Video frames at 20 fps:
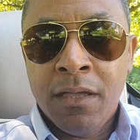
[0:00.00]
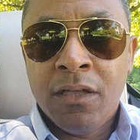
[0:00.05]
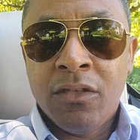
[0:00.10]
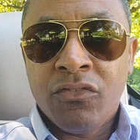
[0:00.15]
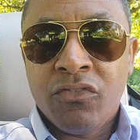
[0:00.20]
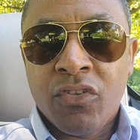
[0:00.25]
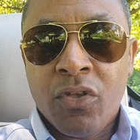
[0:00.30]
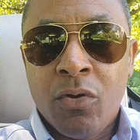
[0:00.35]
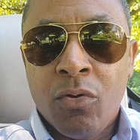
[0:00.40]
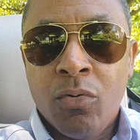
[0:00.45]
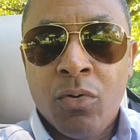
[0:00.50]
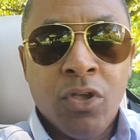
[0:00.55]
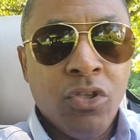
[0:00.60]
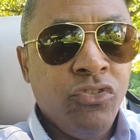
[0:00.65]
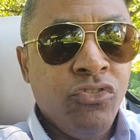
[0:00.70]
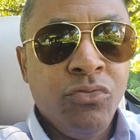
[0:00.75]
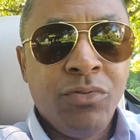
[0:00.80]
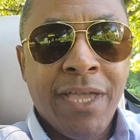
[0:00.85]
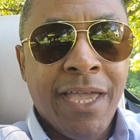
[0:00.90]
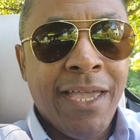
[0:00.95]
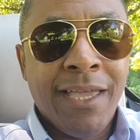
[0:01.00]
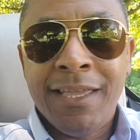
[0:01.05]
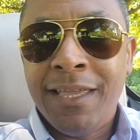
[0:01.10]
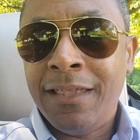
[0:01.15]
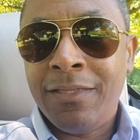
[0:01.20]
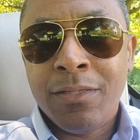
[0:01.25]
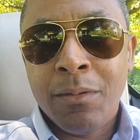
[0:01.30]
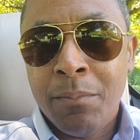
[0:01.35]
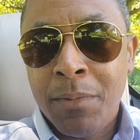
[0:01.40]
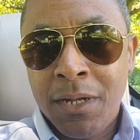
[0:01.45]
So you can't
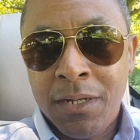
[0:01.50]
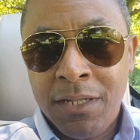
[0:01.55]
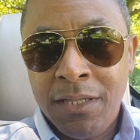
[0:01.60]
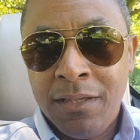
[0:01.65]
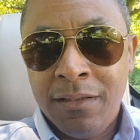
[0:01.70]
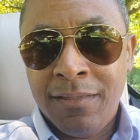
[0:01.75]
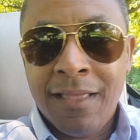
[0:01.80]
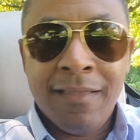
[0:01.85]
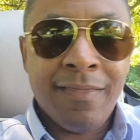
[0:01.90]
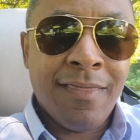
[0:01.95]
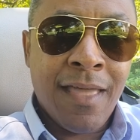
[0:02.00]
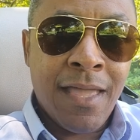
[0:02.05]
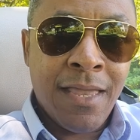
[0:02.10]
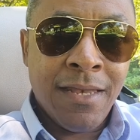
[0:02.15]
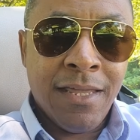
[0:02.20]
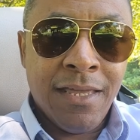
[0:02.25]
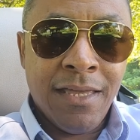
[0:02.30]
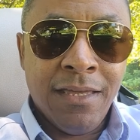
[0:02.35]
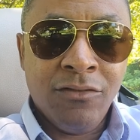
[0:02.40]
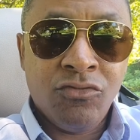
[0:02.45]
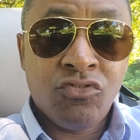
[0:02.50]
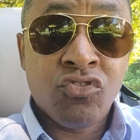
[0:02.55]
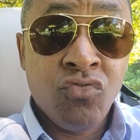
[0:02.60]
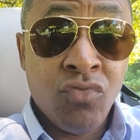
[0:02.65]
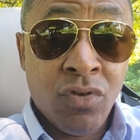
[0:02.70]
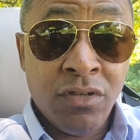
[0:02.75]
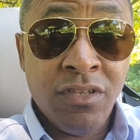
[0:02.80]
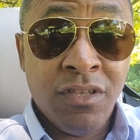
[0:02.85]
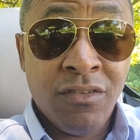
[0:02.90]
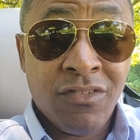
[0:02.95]
get the money that they need,
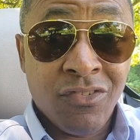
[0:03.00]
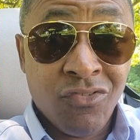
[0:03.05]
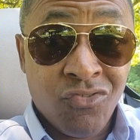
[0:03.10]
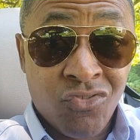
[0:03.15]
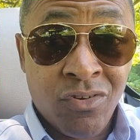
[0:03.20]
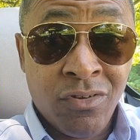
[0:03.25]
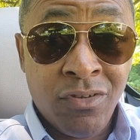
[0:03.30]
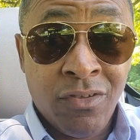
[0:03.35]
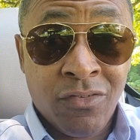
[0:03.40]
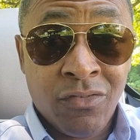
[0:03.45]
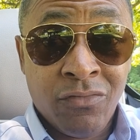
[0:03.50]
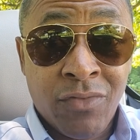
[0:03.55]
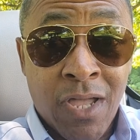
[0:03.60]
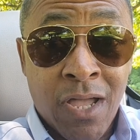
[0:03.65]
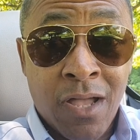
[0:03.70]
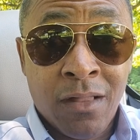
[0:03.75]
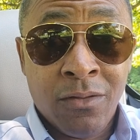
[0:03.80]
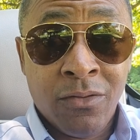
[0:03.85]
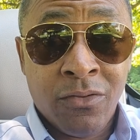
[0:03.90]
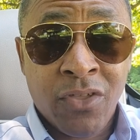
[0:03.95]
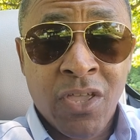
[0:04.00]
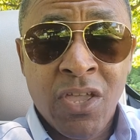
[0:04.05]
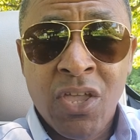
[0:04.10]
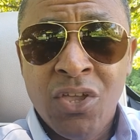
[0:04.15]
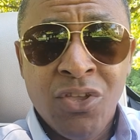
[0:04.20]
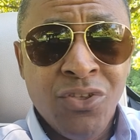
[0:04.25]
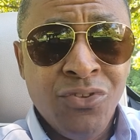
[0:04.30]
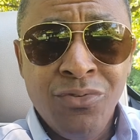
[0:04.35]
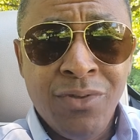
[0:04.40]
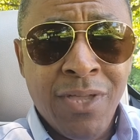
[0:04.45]
trillions and trillions of dollars.
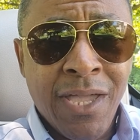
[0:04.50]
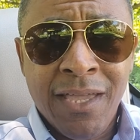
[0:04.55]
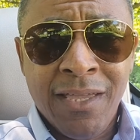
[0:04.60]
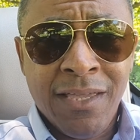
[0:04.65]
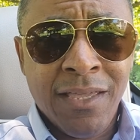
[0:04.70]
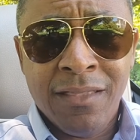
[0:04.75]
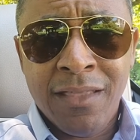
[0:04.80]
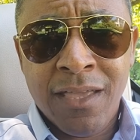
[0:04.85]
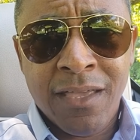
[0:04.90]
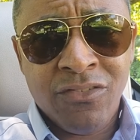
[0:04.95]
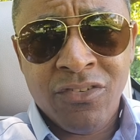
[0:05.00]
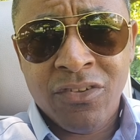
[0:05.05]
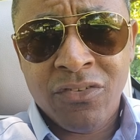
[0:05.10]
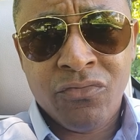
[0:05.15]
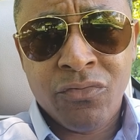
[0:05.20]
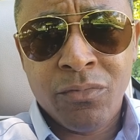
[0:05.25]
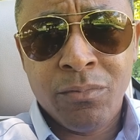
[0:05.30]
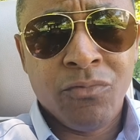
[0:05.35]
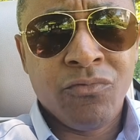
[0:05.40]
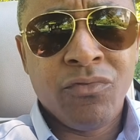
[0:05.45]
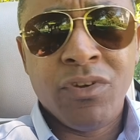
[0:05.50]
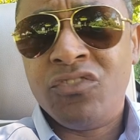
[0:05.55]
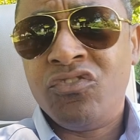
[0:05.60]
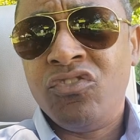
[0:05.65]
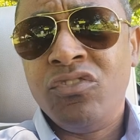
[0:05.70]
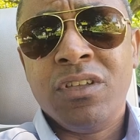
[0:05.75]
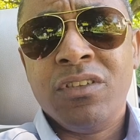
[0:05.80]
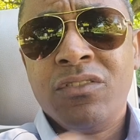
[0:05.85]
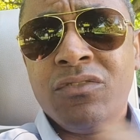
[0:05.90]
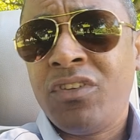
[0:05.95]
You can't get that just from the rich.
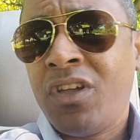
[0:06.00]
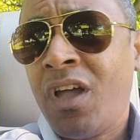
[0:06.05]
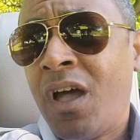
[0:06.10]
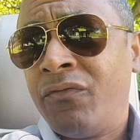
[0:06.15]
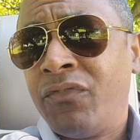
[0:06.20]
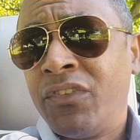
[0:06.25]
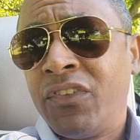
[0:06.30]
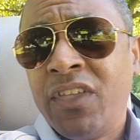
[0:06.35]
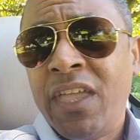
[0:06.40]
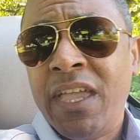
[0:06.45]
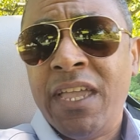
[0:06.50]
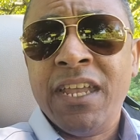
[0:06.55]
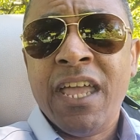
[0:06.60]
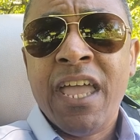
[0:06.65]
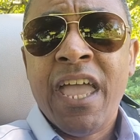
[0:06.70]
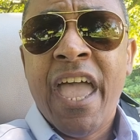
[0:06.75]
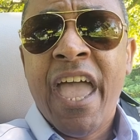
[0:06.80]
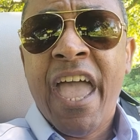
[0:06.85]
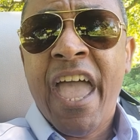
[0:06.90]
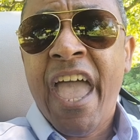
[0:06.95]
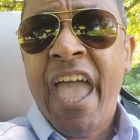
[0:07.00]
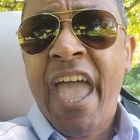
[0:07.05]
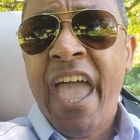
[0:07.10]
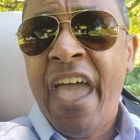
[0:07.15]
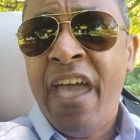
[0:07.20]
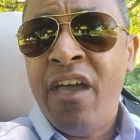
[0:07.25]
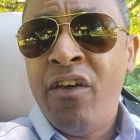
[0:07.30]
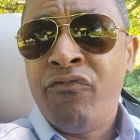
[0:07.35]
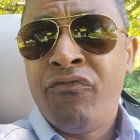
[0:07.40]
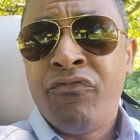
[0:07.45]
You could confiscate
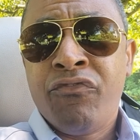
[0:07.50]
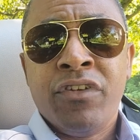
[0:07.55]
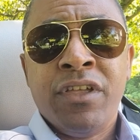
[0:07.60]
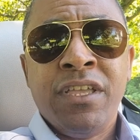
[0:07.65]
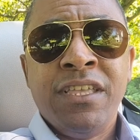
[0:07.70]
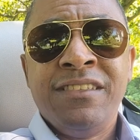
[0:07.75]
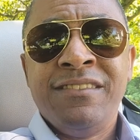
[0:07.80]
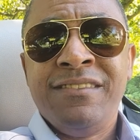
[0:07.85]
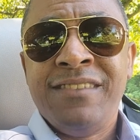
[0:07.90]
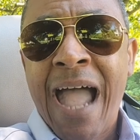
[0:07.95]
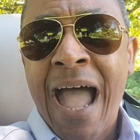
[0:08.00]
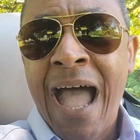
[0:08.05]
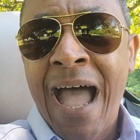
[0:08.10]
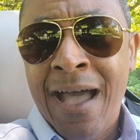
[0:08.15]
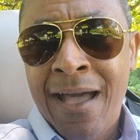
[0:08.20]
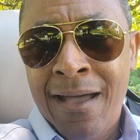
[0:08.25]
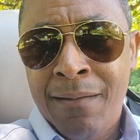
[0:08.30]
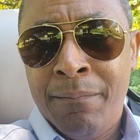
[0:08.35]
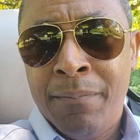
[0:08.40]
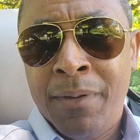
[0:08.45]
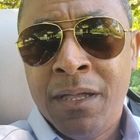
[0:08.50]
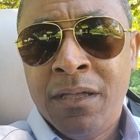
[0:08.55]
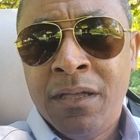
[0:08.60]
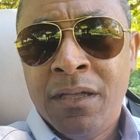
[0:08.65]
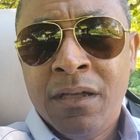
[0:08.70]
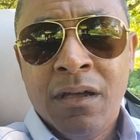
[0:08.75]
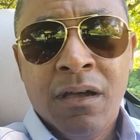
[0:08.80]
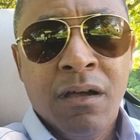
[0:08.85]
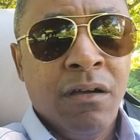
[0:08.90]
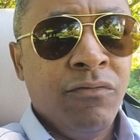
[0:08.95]
every dime
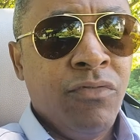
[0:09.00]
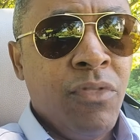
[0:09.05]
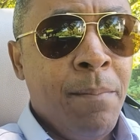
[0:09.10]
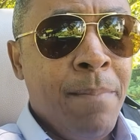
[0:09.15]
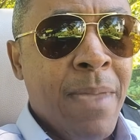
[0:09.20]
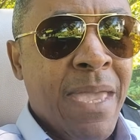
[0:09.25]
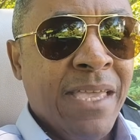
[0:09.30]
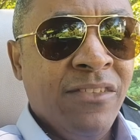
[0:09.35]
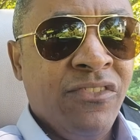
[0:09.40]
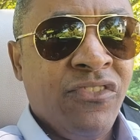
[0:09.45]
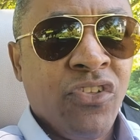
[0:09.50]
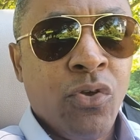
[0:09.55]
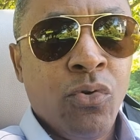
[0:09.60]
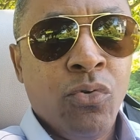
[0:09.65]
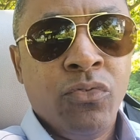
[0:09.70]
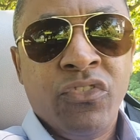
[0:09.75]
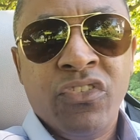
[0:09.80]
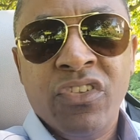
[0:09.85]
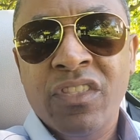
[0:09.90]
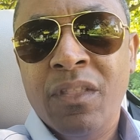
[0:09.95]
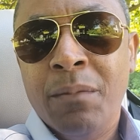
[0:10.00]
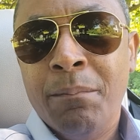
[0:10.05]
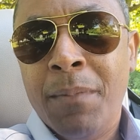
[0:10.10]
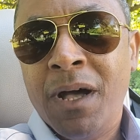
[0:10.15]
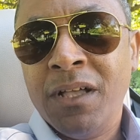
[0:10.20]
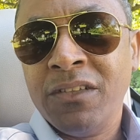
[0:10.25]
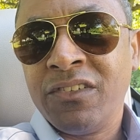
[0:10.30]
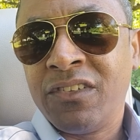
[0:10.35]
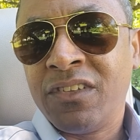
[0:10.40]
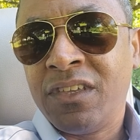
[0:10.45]
of the Bezos and the
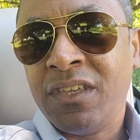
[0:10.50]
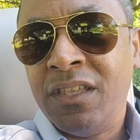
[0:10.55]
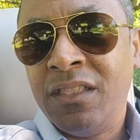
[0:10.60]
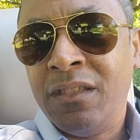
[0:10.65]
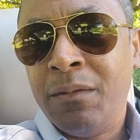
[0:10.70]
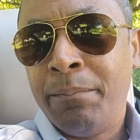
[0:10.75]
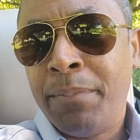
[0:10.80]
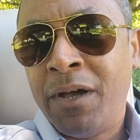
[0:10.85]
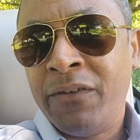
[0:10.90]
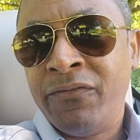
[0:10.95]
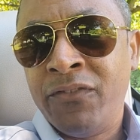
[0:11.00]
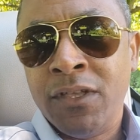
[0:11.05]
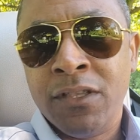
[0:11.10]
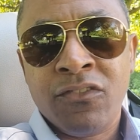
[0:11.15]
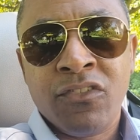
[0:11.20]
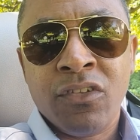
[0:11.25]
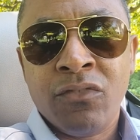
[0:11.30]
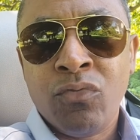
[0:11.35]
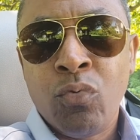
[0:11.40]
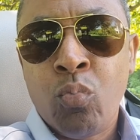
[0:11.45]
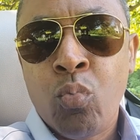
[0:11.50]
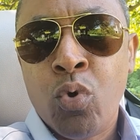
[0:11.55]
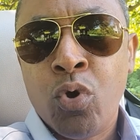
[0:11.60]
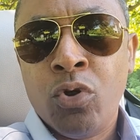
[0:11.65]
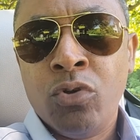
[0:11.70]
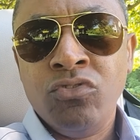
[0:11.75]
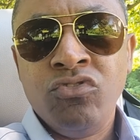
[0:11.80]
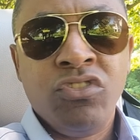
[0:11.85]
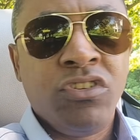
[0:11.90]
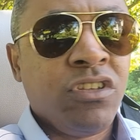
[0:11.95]
Musk and the Buffetts of the
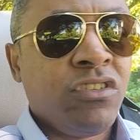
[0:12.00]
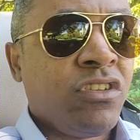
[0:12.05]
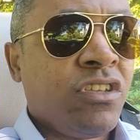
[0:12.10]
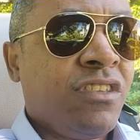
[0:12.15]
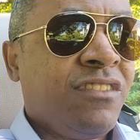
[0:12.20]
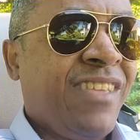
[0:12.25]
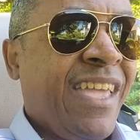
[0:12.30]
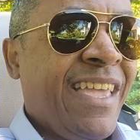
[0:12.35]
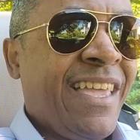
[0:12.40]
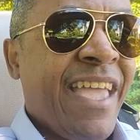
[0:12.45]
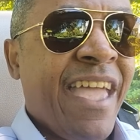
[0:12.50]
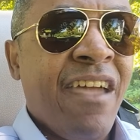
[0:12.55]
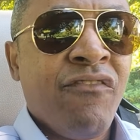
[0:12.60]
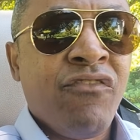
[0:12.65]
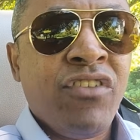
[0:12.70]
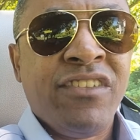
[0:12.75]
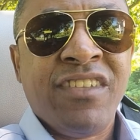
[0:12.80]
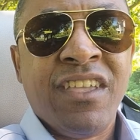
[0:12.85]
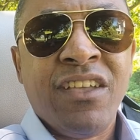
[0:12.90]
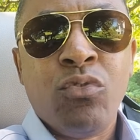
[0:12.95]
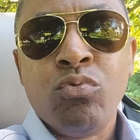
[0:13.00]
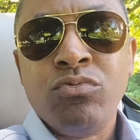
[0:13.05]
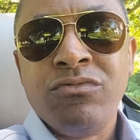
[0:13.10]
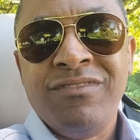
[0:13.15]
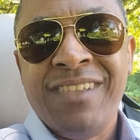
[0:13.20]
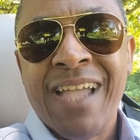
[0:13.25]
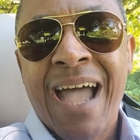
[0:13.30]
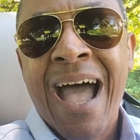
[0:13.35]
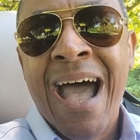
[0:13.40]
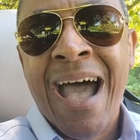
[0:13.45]
world. You could take every single
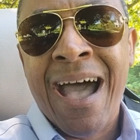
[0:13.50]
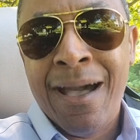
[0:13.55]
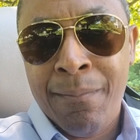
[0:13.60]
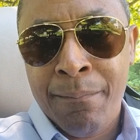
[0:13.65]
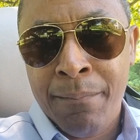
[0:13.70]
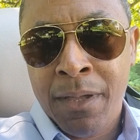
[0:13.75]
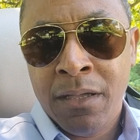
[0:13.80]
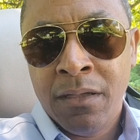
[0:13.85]
dime